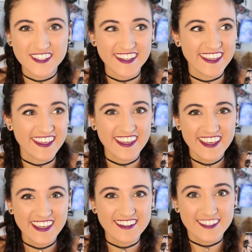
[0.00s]
in the
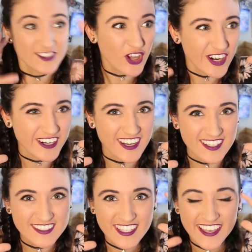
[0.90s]
in the
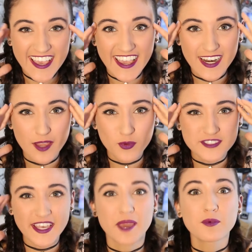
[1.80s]
darkness, and I
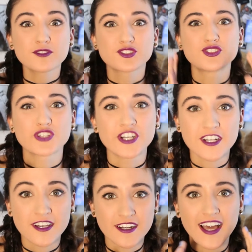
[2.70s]
was able to
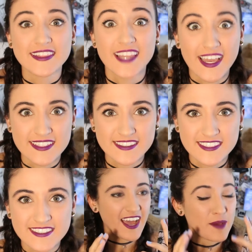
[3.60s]
turn on a light.
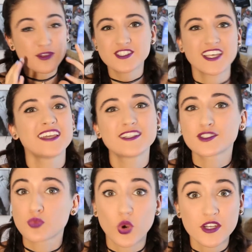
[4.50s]
I'm not saying
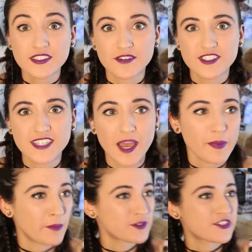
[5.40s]
this works every time.
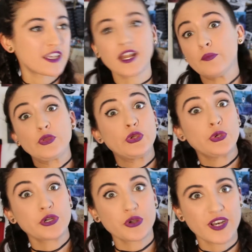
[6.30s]
I'm not saying I'm
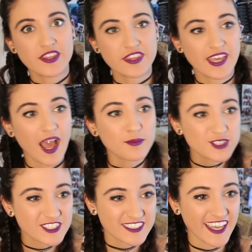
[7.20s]
cured or anything. I'm
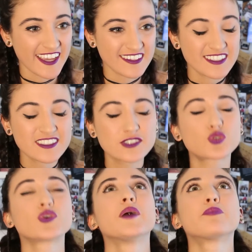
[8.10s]
just saying this is
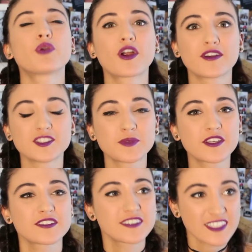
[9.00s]
great progress,
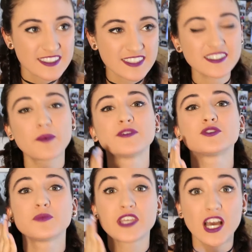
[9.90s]
because this has happened
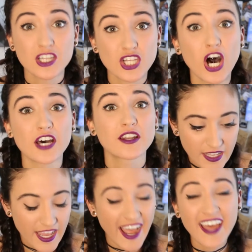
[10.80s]
to me a lot.
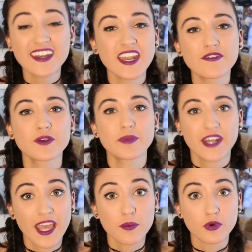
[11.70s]
I had never
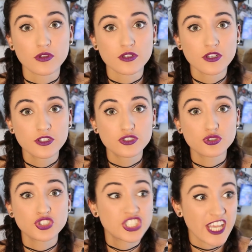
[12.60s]
been able
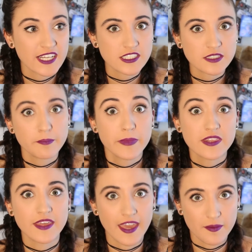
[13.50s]
to change
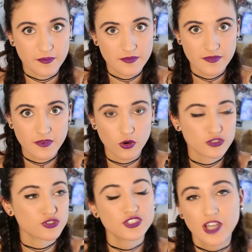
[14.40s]
mid-game or
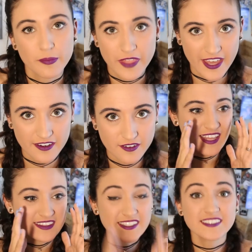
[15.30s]
to stop that.
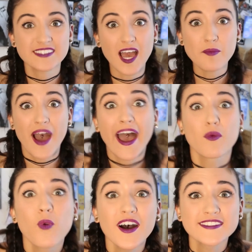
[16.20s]
And this time I
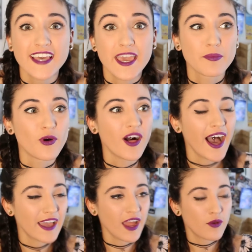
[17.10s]
was able.
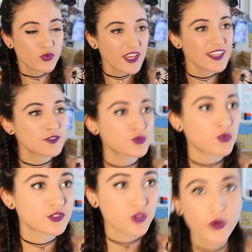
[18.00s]
I, I realized what
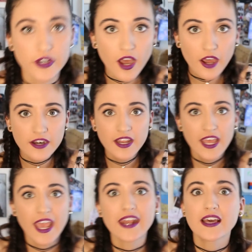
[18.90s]
was going on,
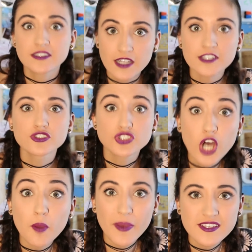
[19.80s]
and I started to
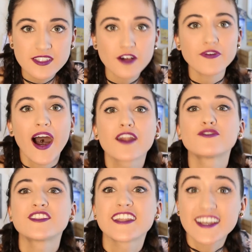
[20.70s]
talk myself out
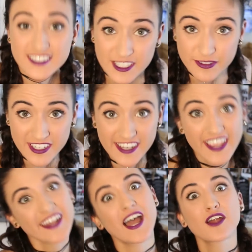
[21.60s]
of the negativity
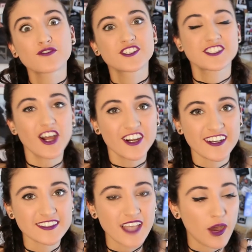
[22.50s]
and out of the
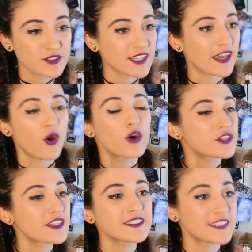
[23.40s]
darkness. I was like,
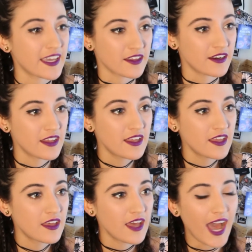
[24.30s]
hold on a second,
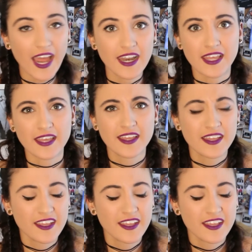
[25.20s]
Ale,